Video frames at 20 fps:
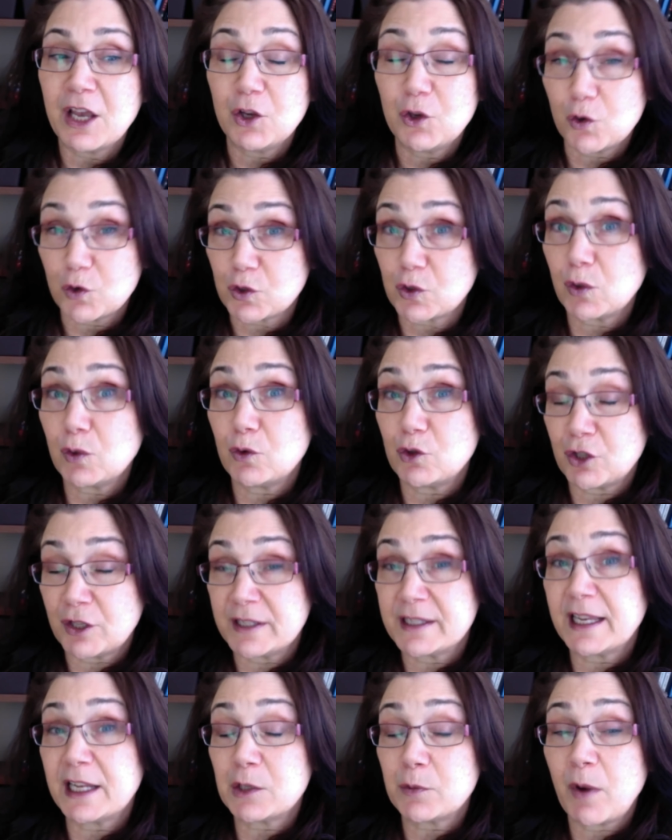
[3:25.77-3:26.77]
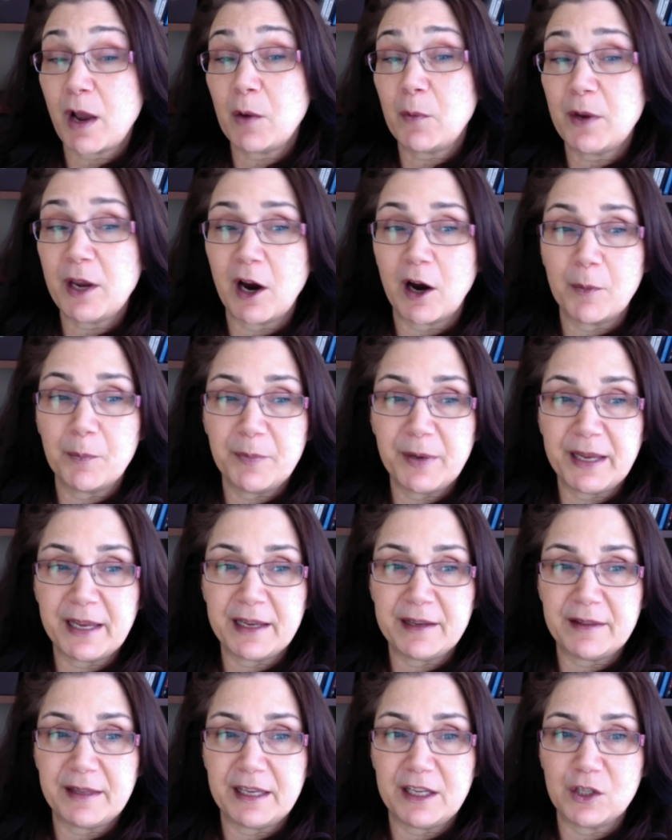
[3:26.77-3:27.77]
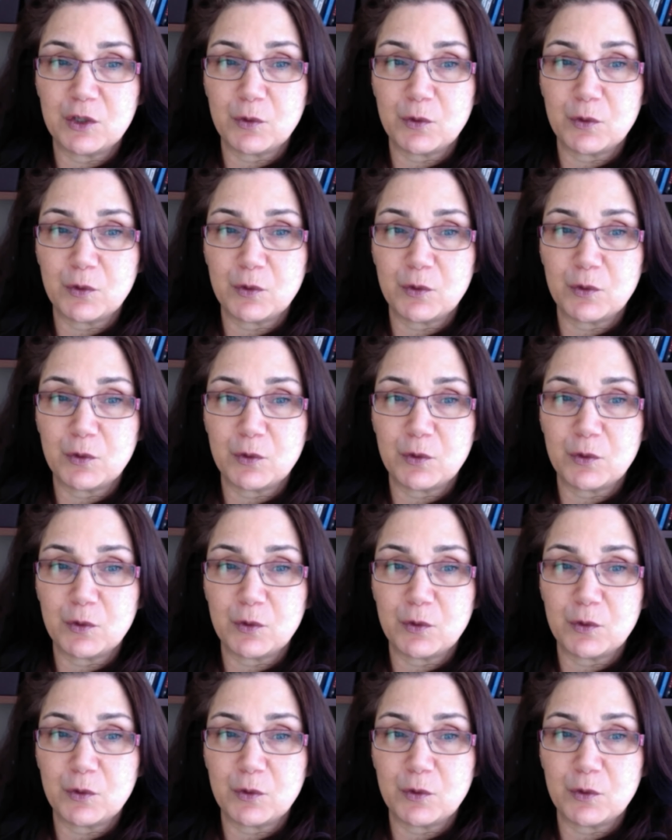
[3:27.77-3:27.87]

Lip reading: your solutions. That's why we are picking these